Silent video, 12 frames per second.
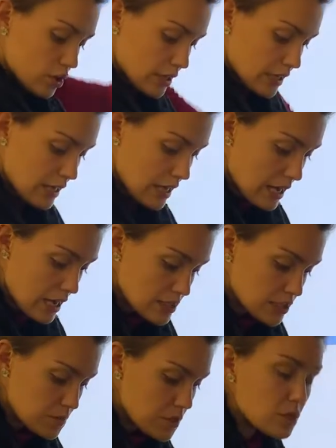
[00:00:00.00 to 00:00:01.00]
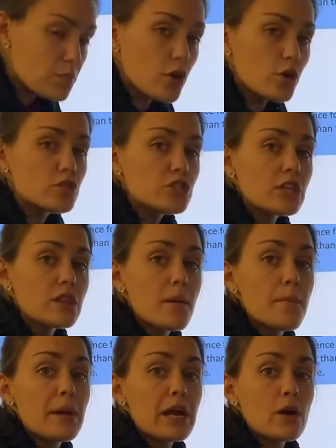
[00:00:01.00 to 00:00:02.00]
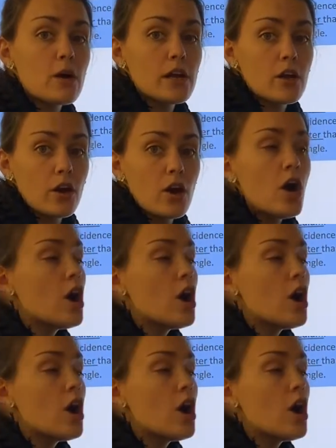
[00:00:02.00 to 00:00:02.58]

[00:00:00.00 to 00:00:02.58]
It has to be approaching the barrier